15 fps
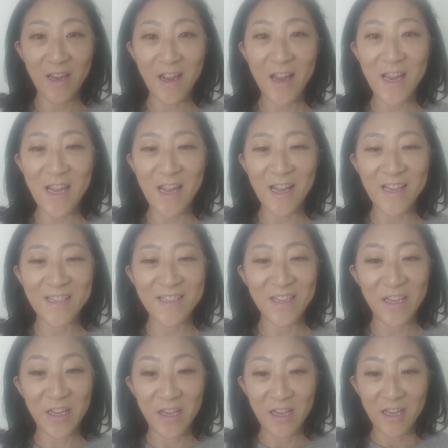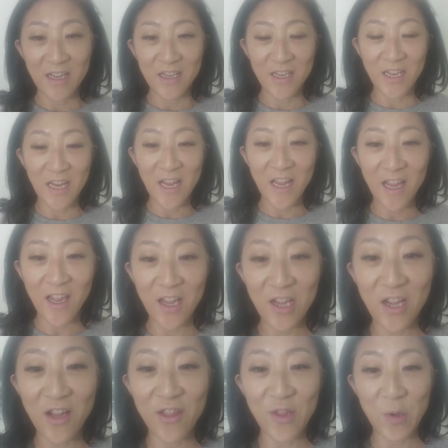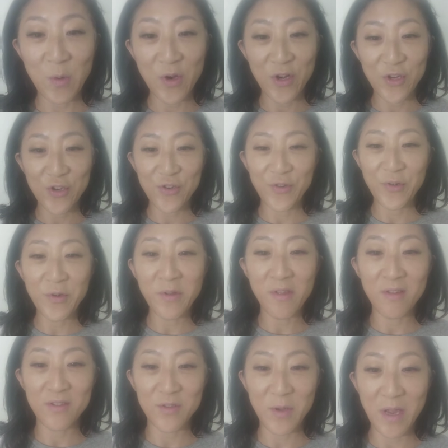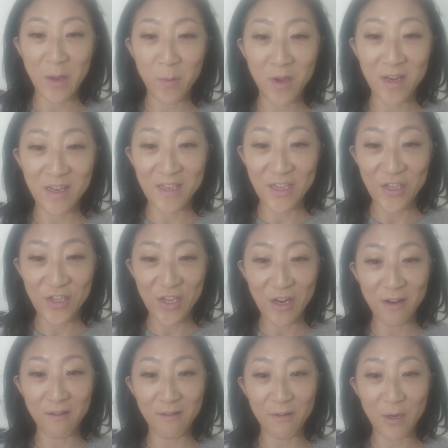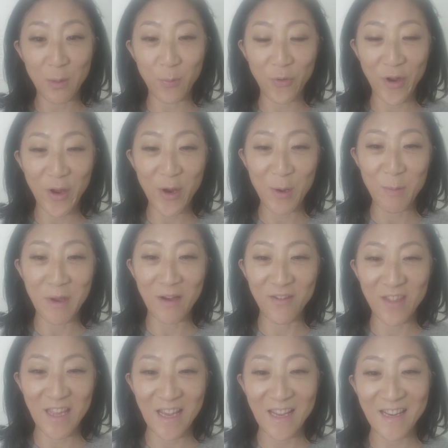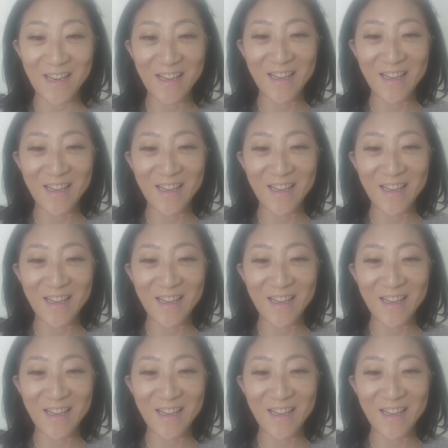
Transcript: Hi guys, today I got the word truth, so I wanted to share a little prayer about that.